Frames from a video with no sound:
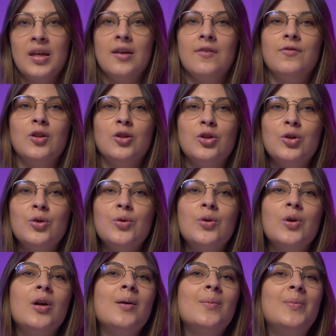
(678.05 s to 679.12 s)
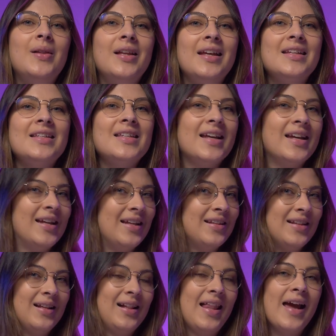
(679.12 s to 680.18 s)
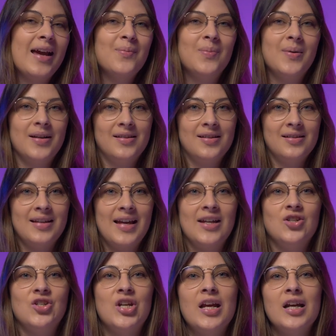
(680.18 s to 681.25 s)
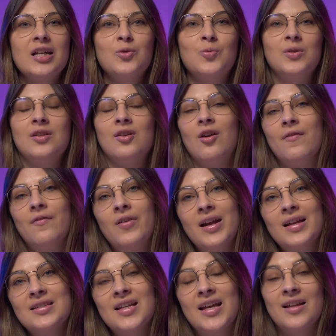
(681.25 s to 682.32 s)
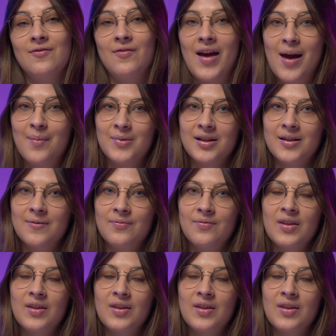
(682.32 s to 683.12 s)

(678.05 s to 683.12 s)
If you do, please hit the like button and share it with your friends and family.